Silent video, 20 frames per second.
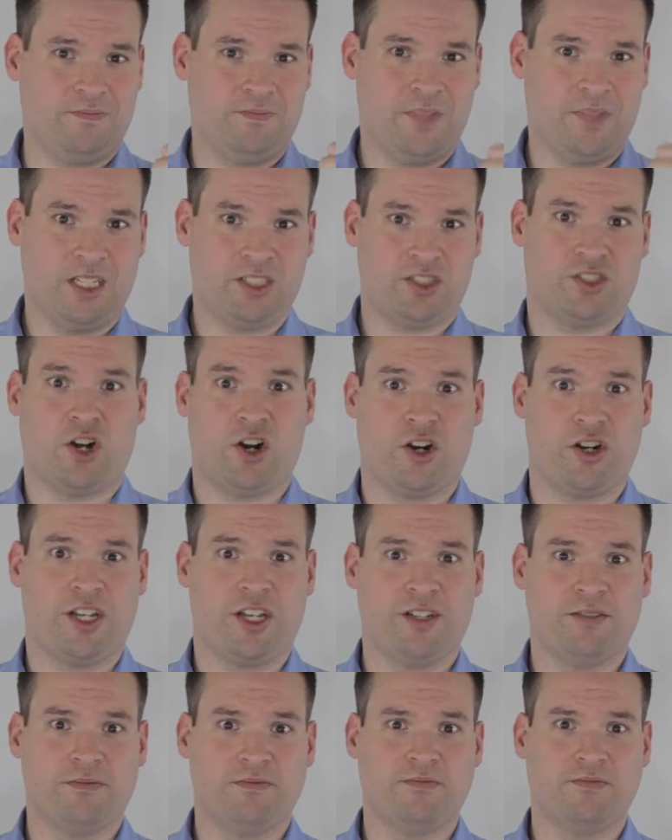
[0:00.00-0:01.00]

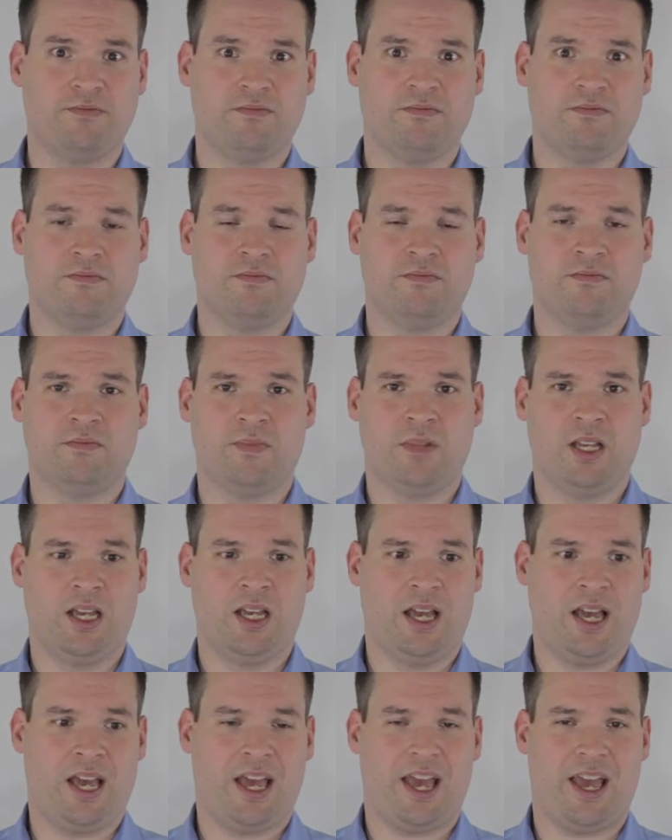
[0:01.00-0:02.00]
starting
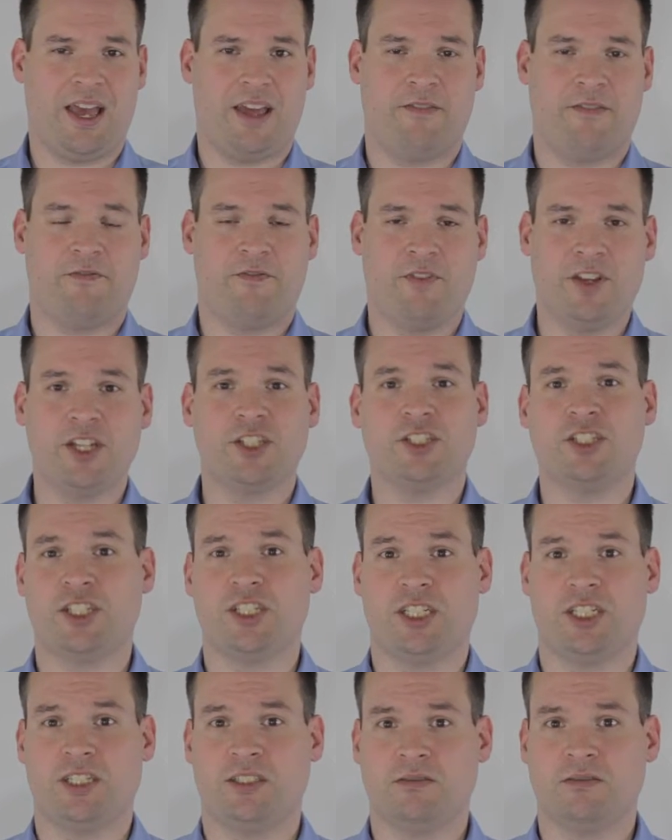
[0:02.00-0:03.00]
and
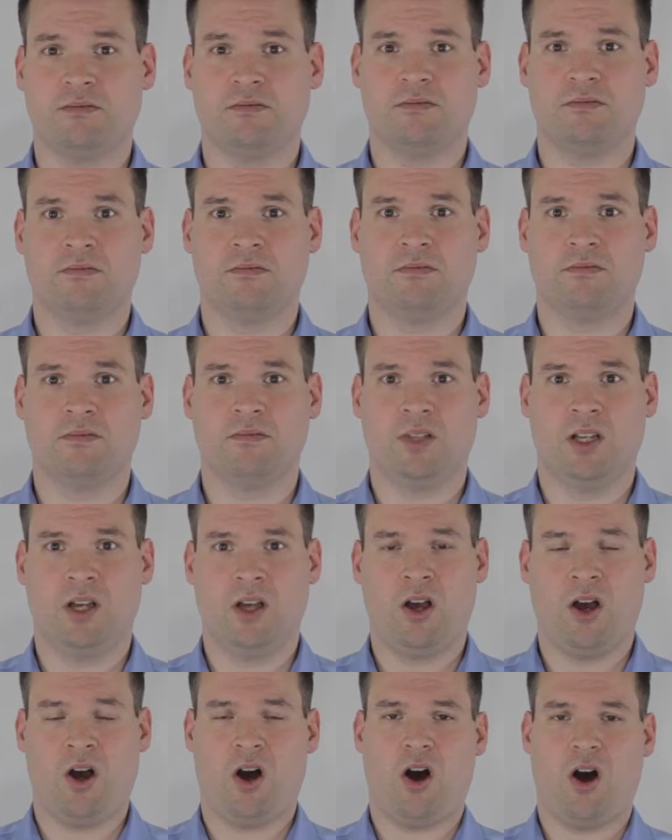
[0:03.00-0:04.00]
finishing
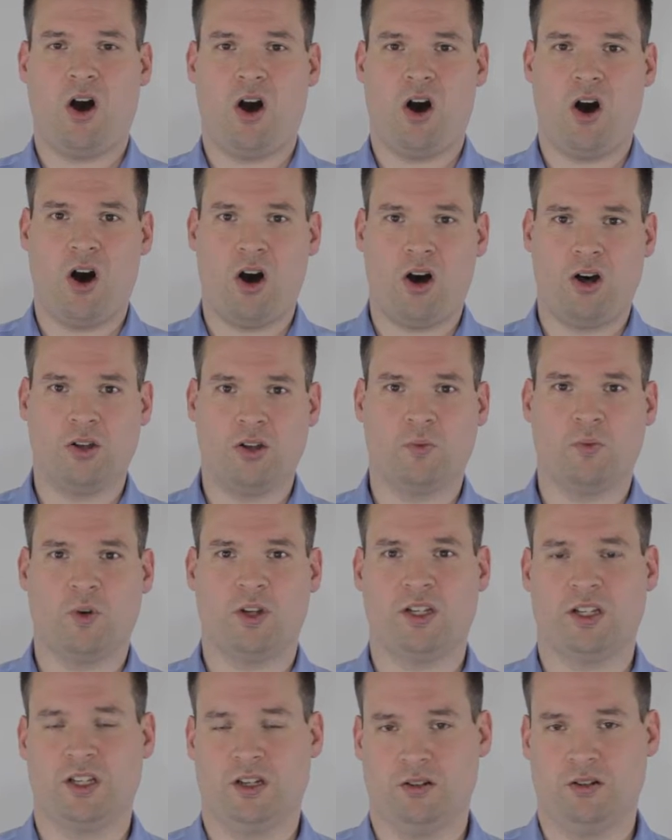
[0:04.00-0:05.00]
all in one
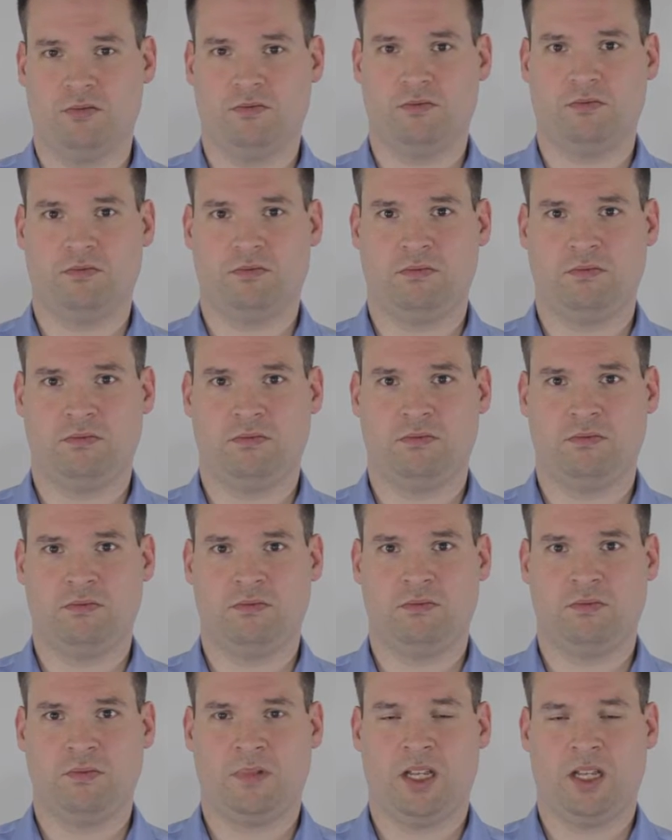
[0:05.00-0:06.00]
go,
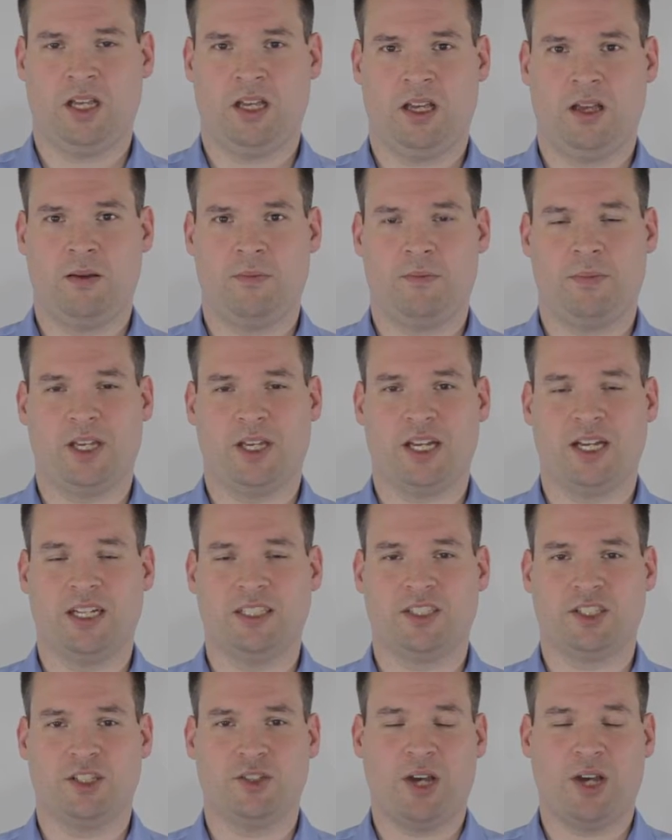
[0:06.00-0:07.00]

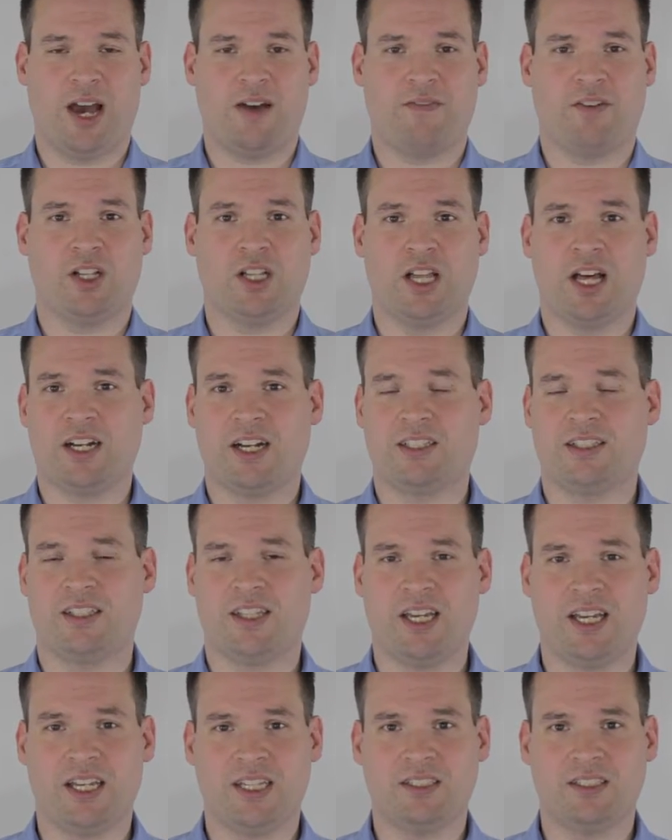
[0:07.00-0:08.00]
because you have a lot of
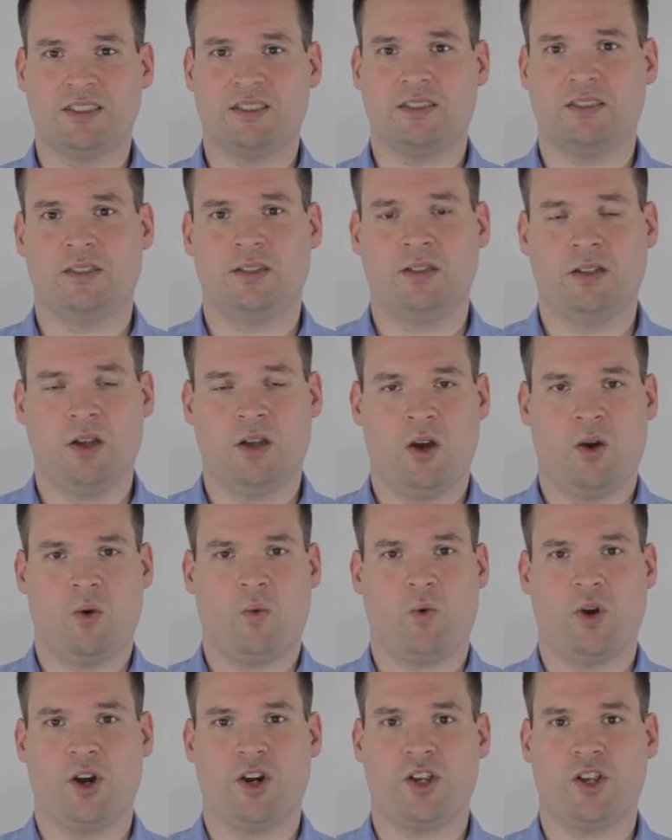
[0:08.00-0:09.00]
things
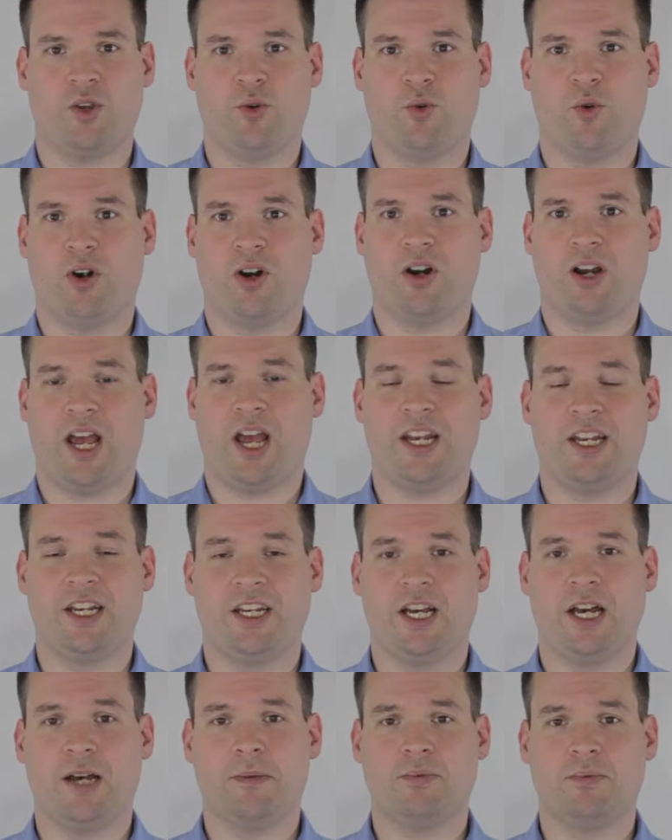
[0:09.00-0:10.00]
where you are ending
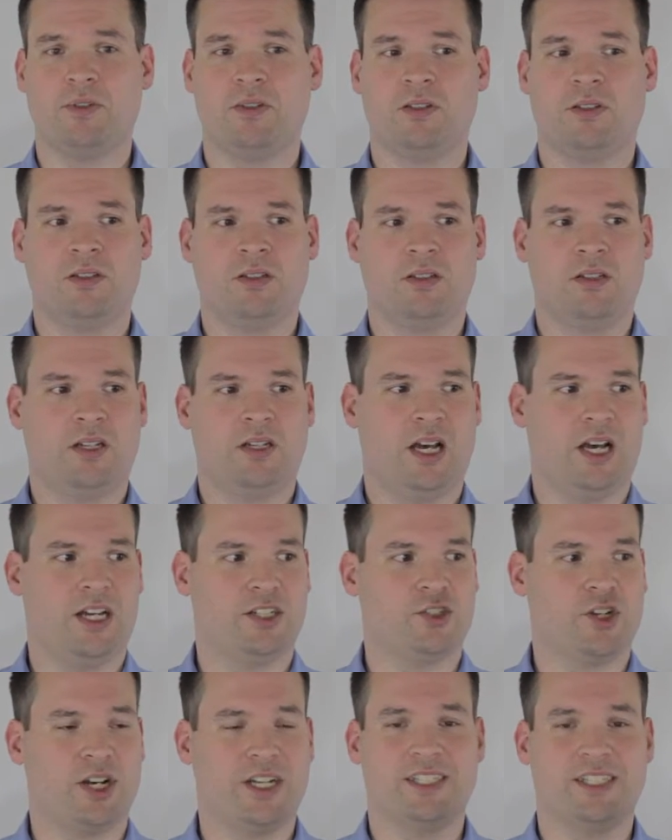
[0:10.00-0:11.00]
up
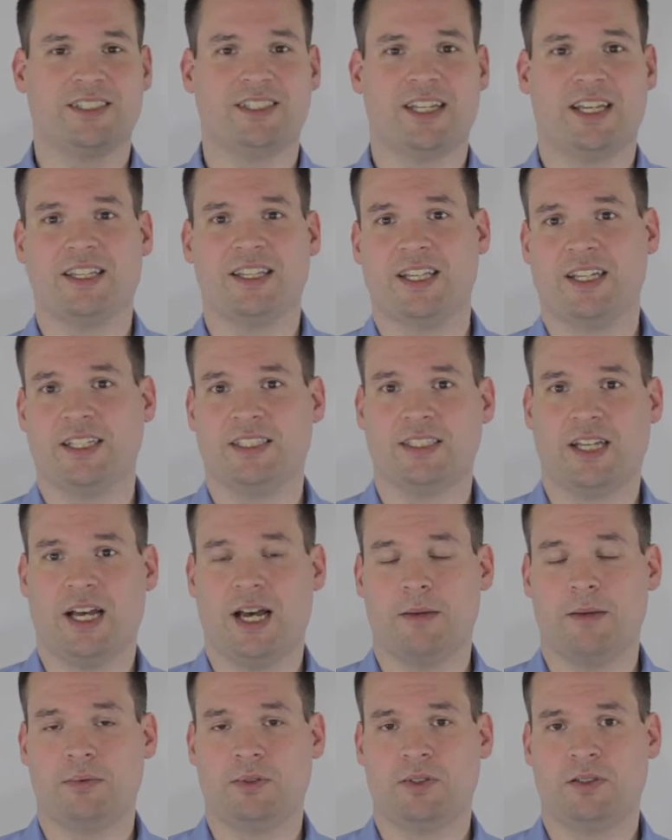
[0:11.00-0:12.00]
trying to set things up,